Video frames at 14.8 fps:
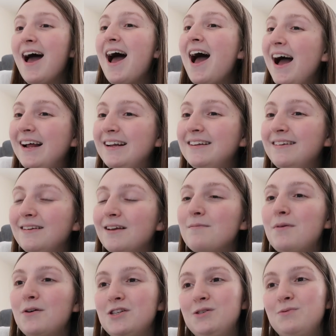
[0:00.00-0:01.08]
and a
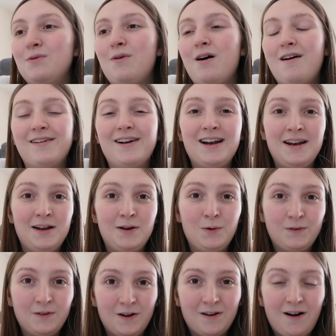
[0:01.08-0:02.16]
module on
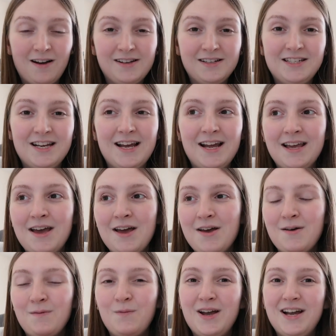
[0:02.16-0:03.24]
clinical psychology,
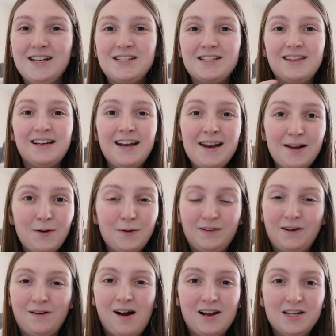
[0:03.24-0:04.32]
which the clinical
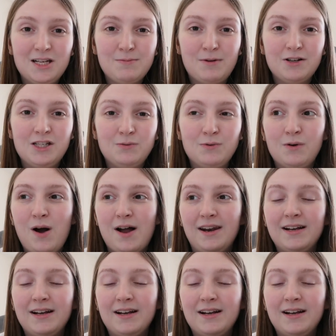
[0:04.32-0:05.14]
psychology module and